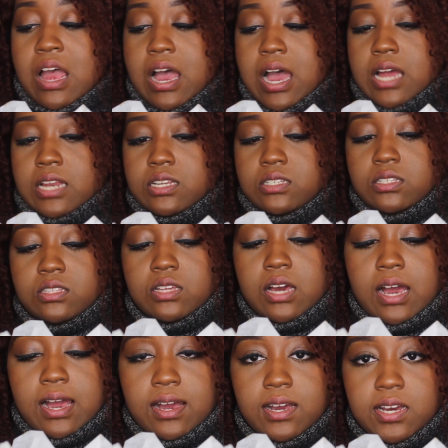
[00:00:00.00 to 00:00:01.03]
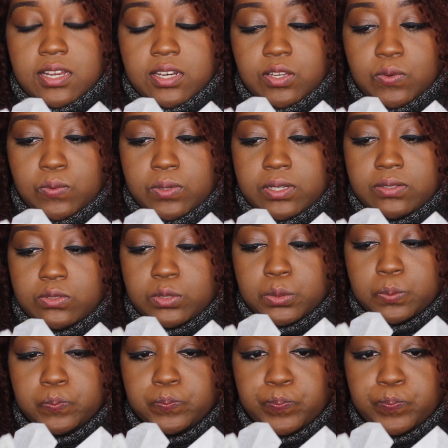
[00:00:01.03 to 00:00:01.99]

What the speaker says: Honestly, the hot honey ones,